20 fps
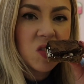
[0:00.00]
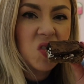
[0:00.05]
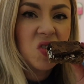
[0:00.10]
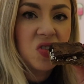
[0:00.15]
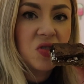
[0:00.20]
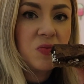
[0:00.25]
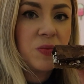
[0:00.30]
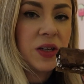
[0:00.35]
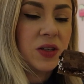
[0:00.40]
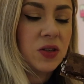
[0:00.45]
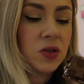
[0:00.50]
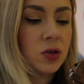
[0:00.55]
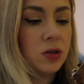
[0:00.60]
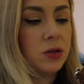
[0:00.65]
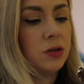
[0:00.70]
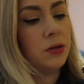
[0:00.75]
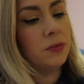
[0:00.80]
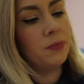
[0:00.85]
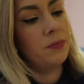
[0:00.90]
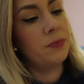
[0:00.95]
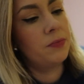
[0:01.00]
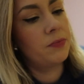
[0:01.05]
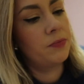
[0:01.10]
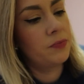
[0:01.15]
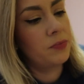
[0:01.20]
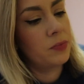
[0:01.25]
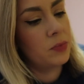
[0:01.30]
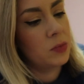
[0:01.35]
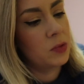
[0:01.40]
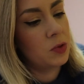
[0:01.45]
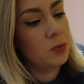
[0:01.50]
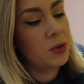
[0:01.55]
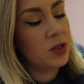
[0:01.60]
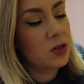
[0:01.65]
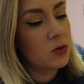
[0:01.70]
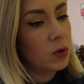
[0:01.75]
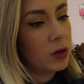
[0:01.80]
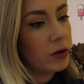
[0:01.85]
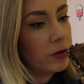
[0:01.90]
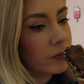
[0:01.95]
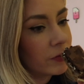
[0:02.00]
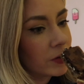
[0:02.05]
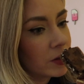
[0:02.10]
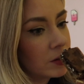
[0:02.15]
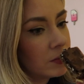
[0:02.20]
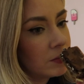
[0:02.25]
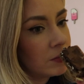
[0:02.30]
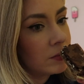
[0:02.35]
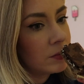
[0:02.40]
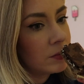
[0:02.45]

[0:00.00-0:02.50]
Smells good. Smells wonderful.